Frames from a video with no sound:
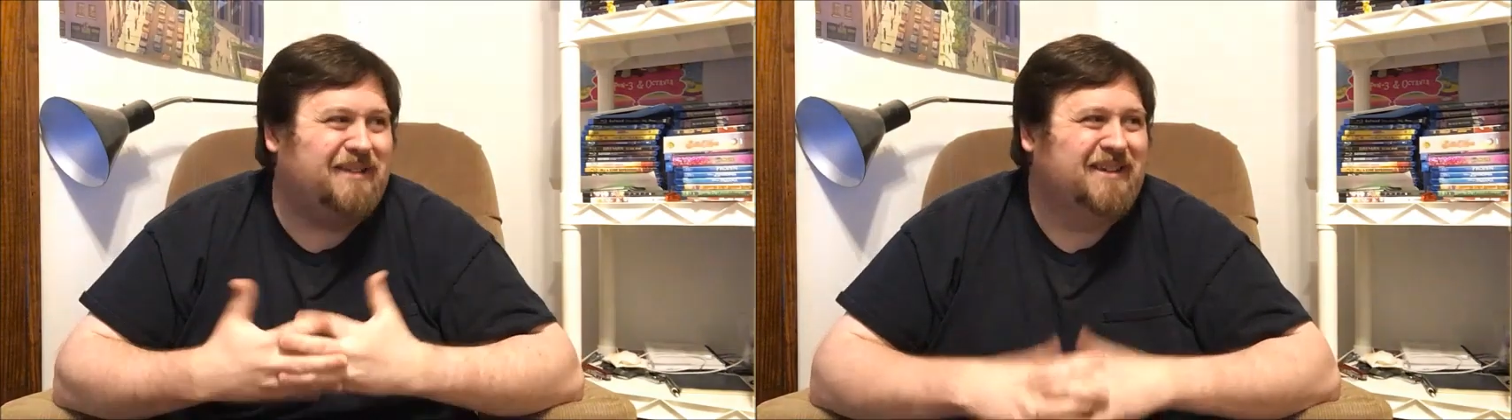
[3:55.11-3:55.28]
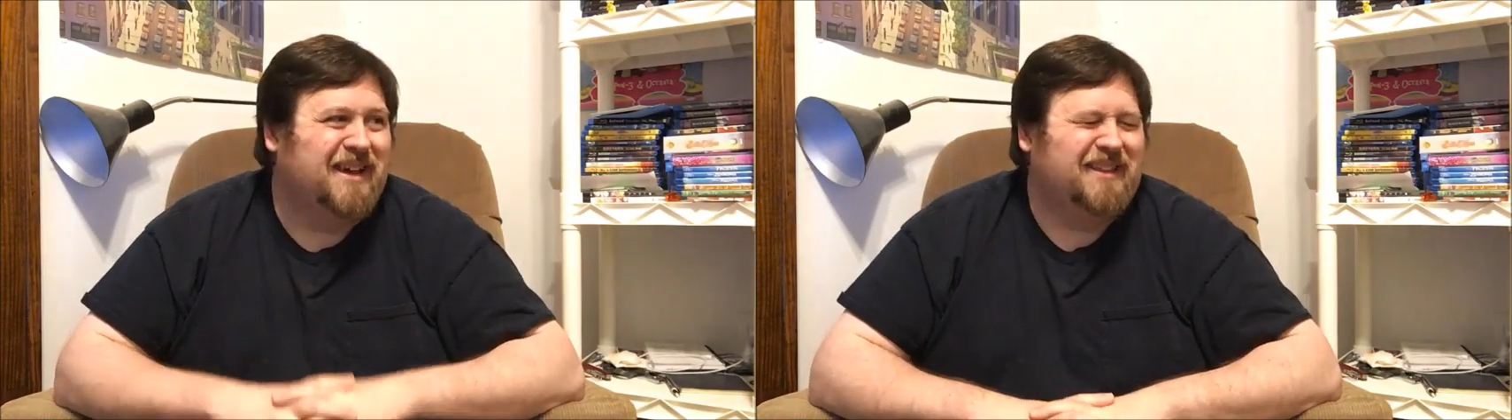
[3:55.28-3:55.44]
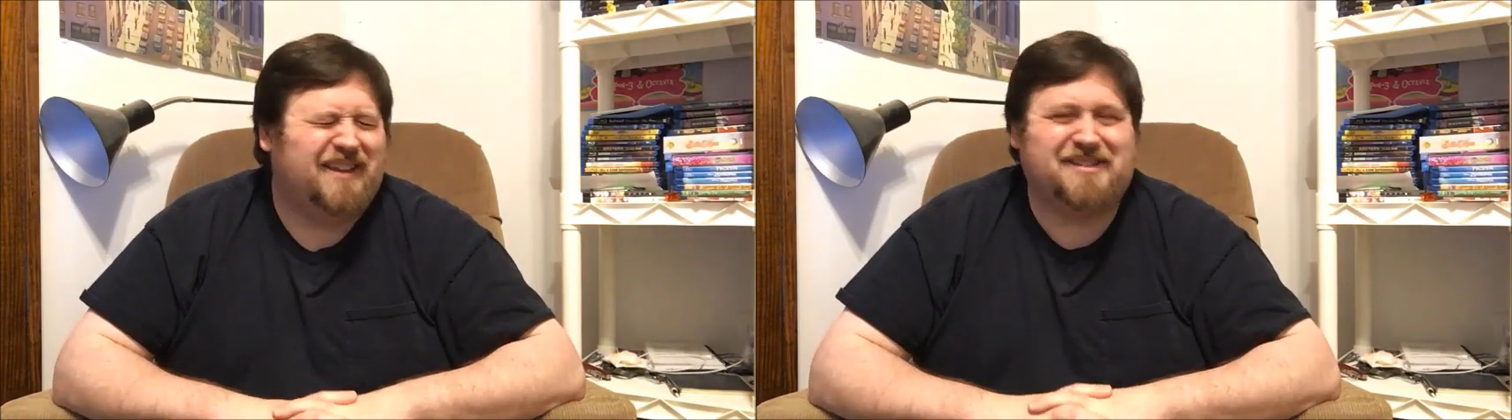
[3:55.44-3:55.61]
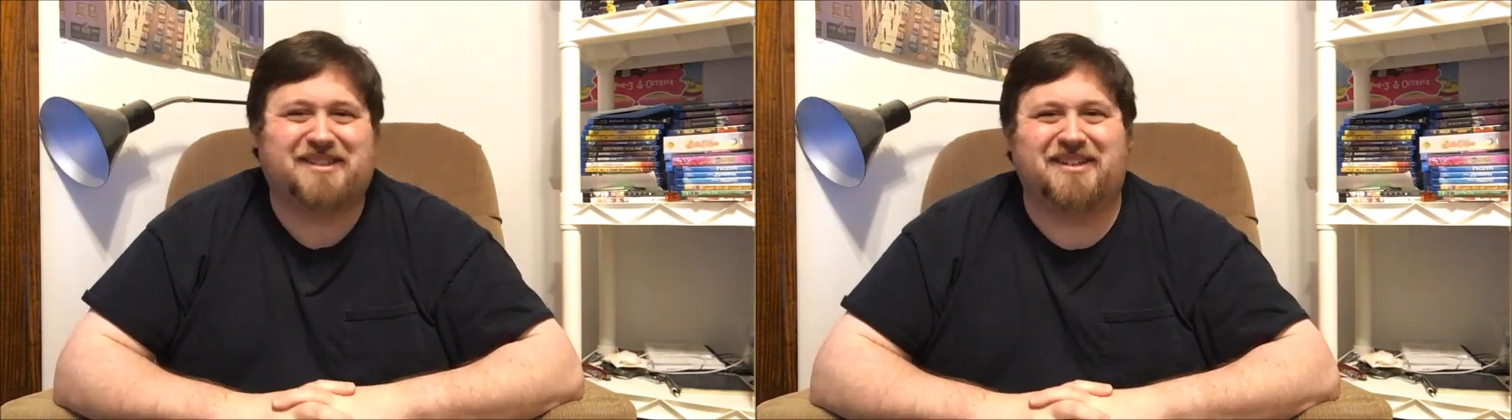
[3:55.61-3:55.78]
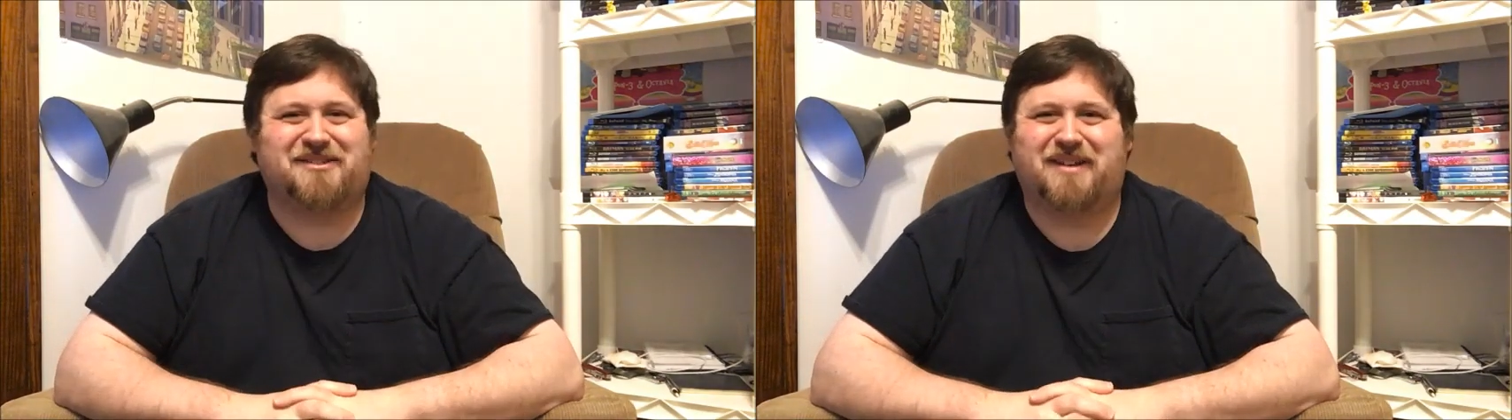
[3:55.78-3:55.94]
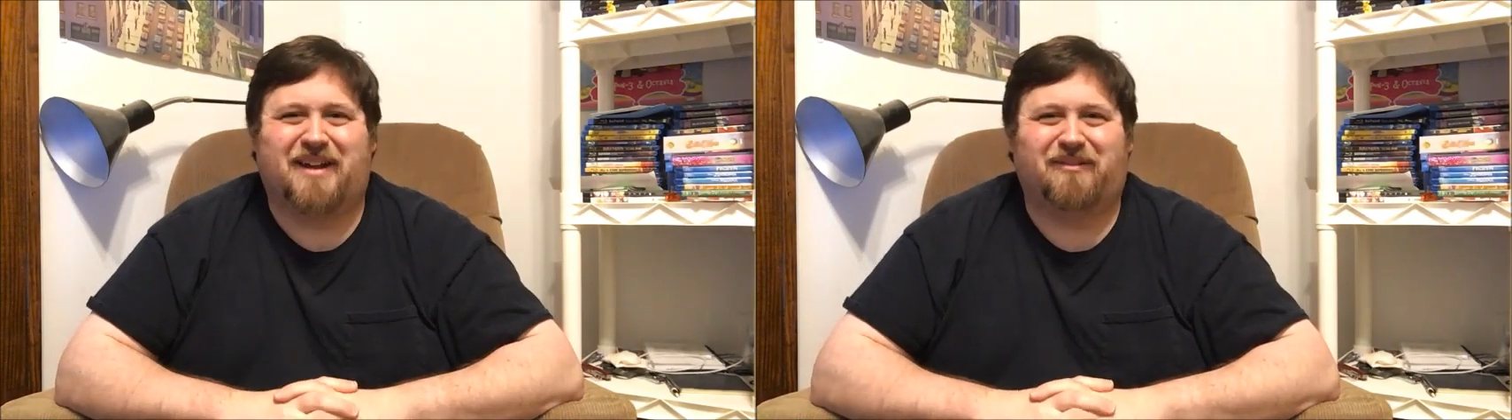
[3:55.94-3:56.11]
Eh, these
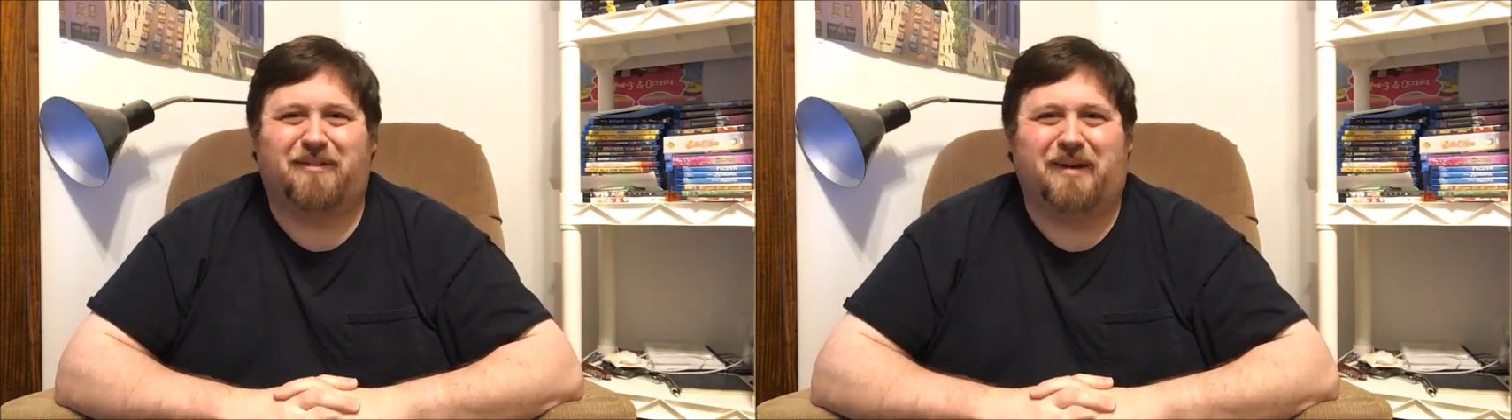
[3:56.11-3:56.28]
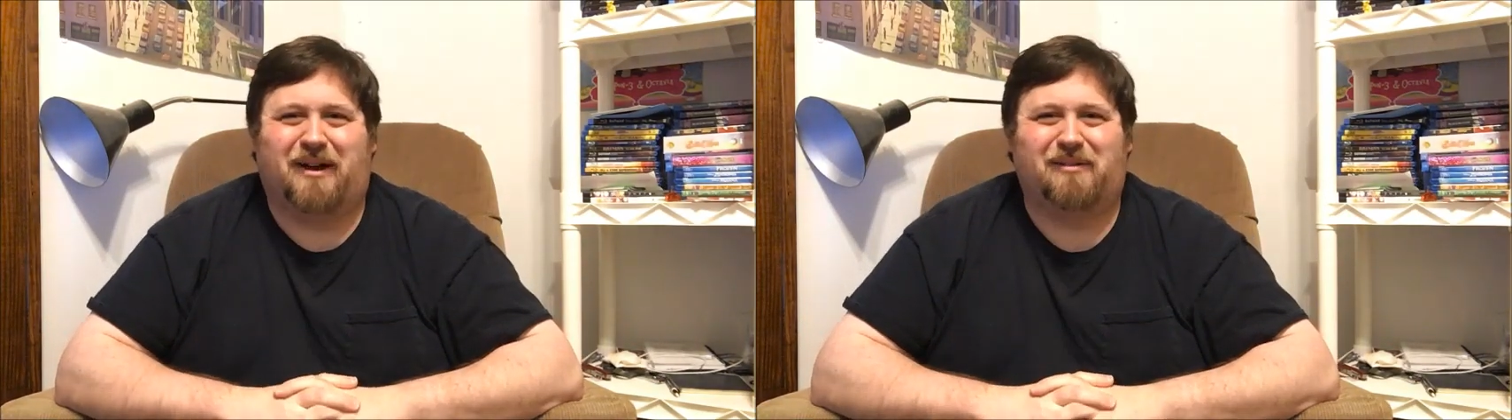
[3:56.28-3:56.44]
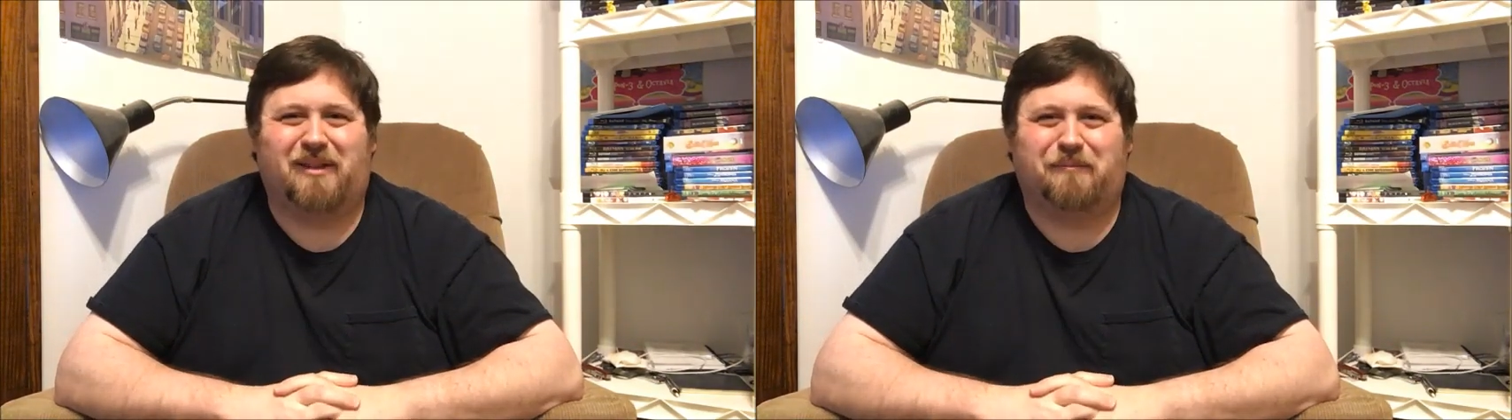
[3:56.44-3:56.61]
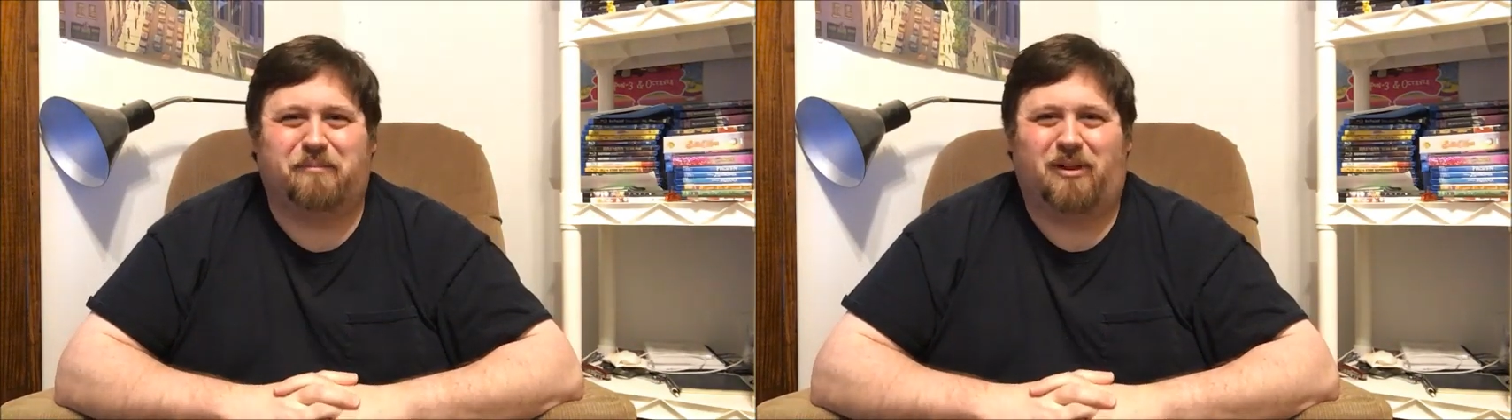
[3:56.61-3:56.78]
things are never about like